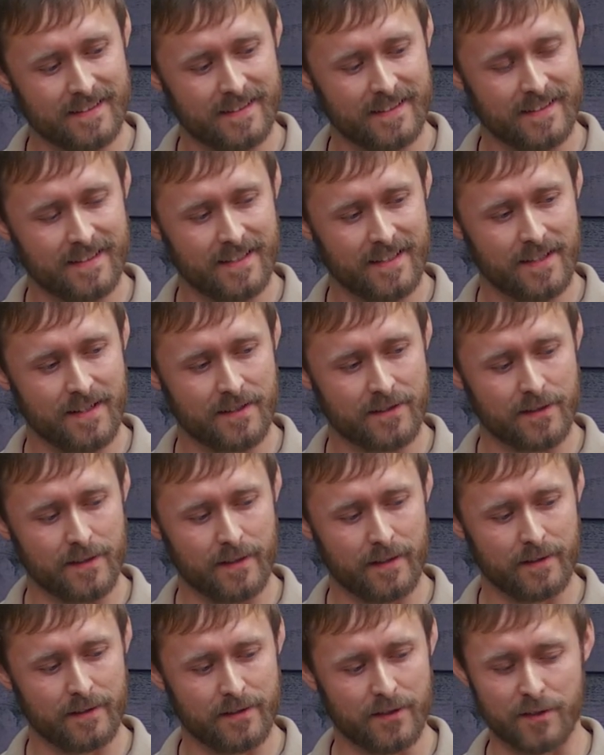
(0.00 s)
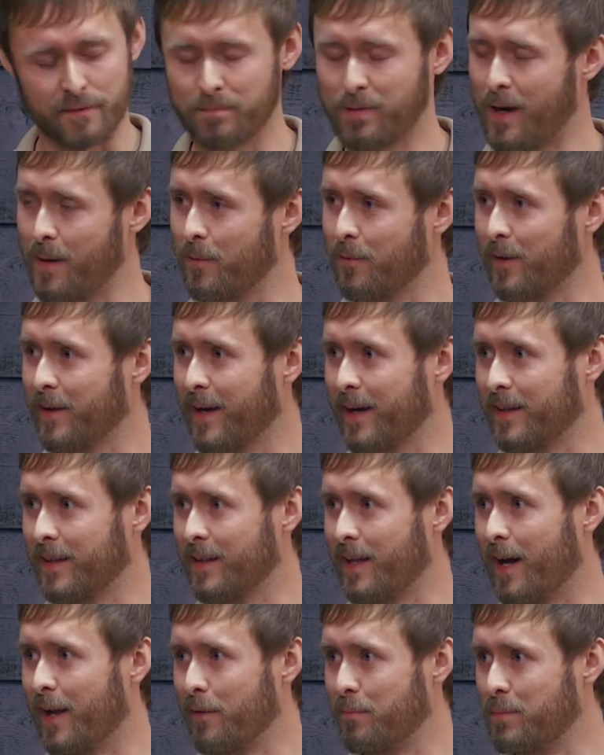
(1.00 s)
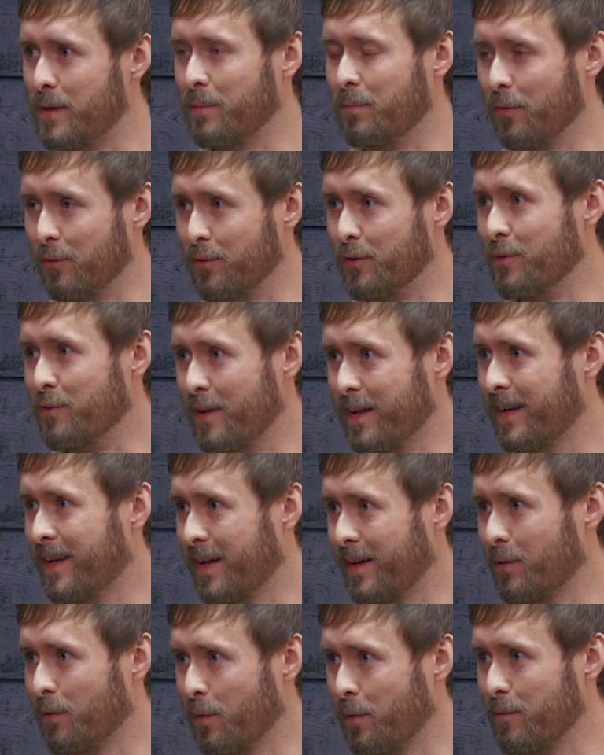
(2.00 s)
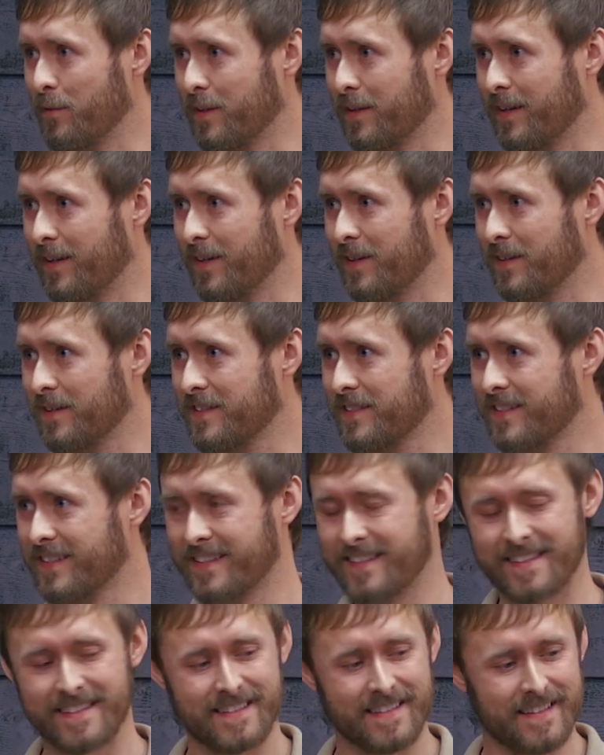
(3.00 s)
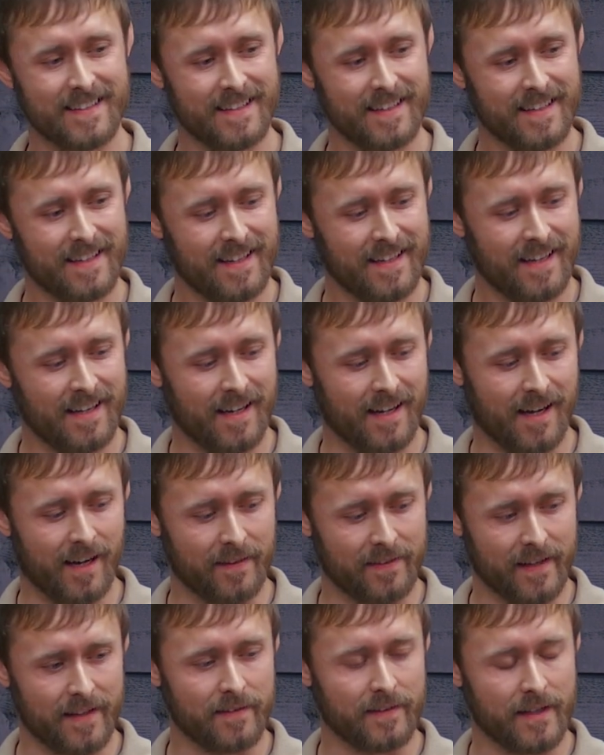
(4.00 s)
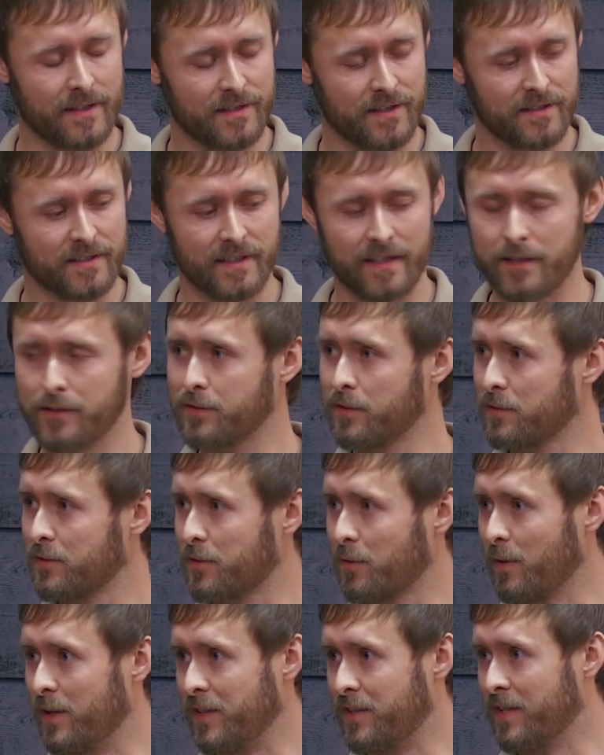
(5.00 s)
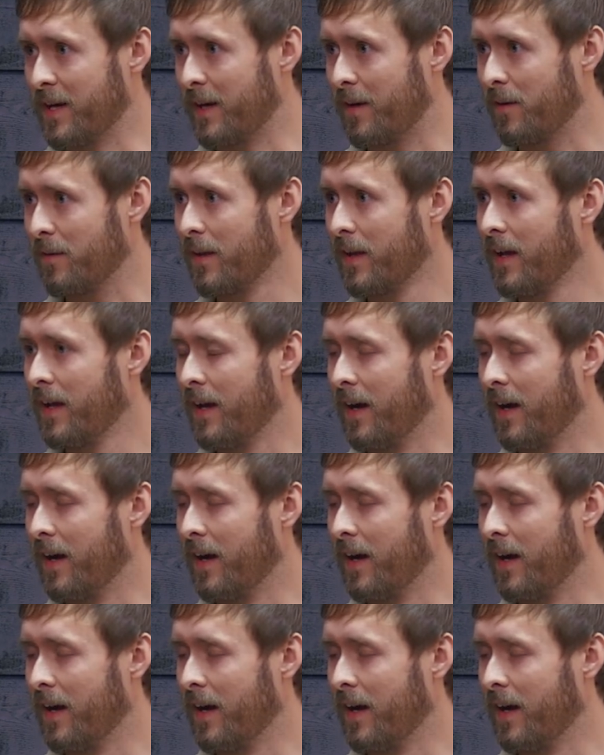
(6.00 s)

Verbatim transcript: too alerted she, to She's probably had a lot of people do that at her over yeah. the years. What have you got in your uh, hand? Uh, th- this is an eastern screech owl.